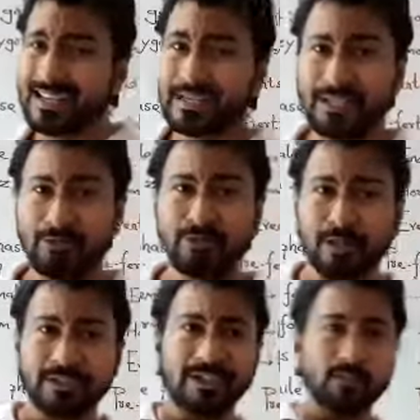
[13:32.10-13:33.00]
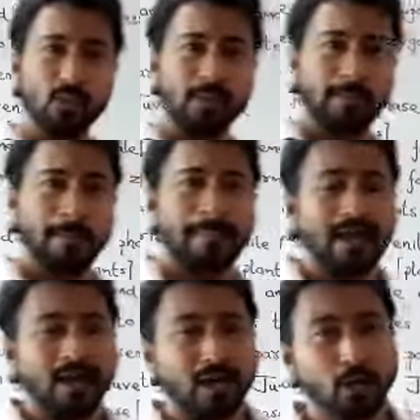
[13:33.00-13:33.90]
Now furthermore,
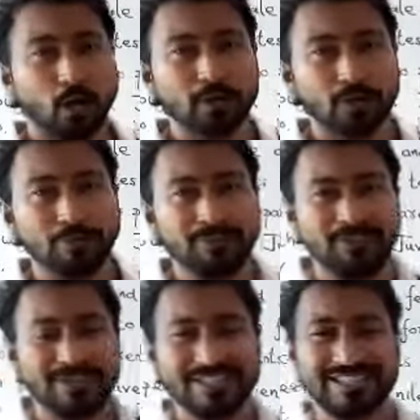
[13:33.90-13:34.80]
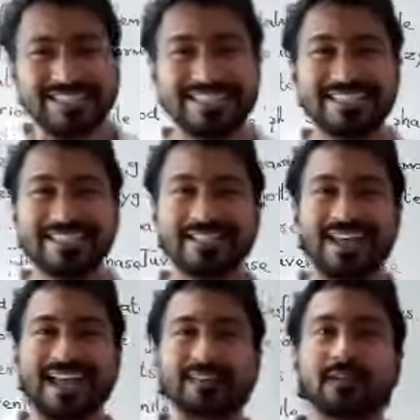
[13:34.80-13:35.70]
a lot of seasonal
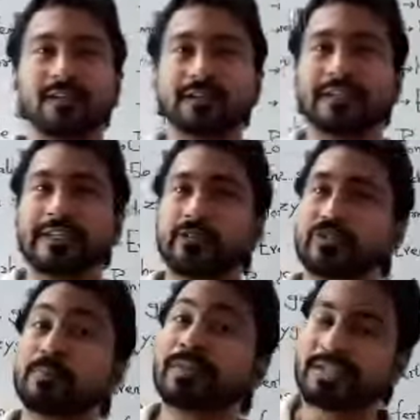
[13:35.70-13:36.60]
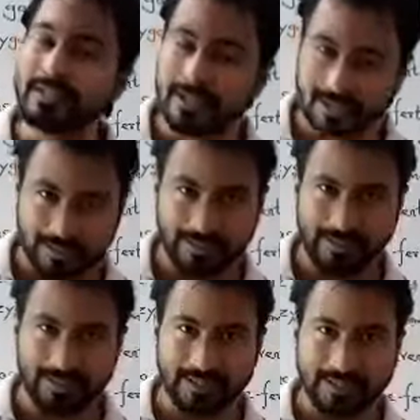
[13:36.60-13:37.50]
and the continuous breeders are there.
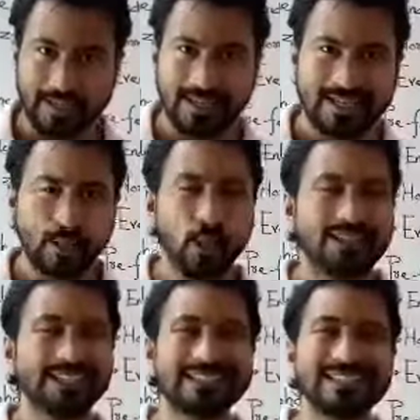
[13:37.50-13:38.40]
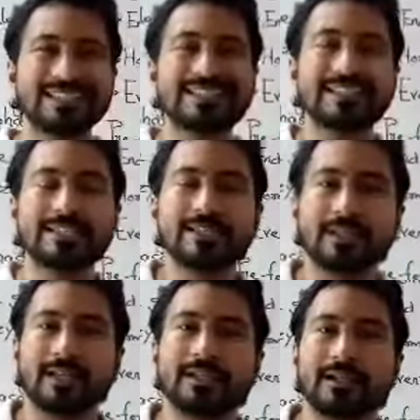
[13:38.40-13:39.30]
Now what are these
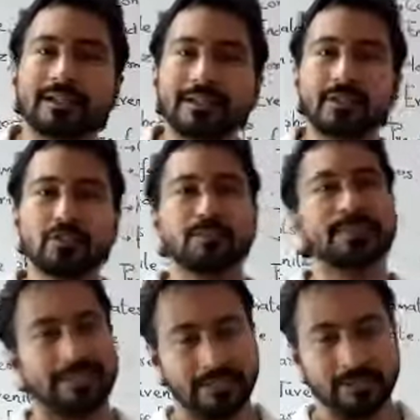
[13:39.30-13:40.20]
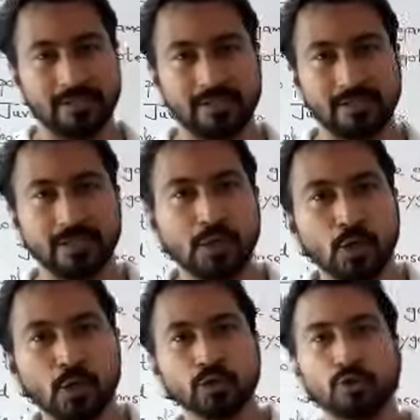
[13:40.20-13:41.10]
seasonal and continuous breeders?
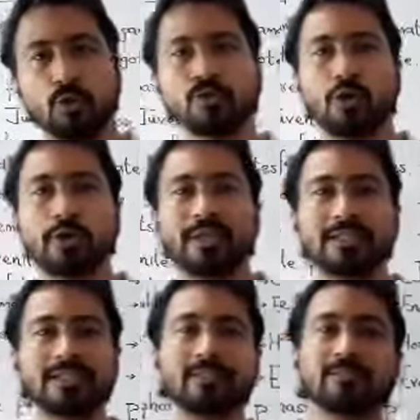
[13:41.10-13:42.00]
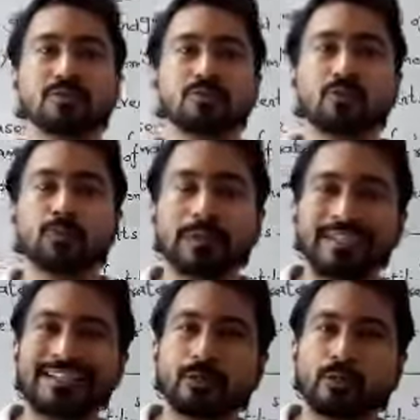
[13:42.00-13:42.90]
Those organisms who
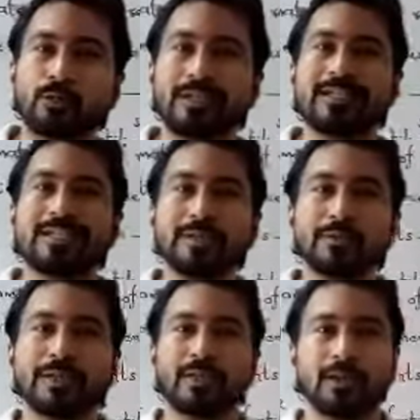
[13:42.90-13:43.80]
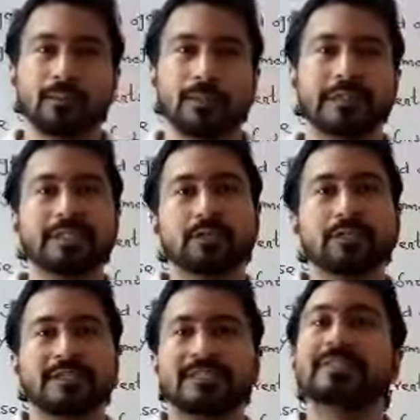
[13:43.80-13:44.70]
breed only during a particular
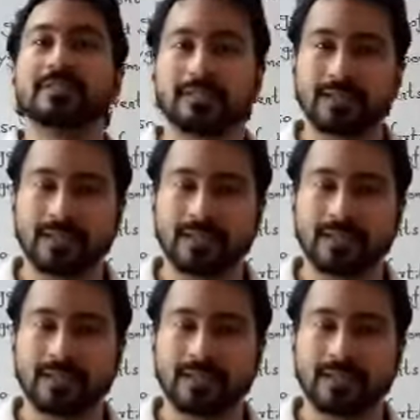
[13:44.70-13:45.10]
season.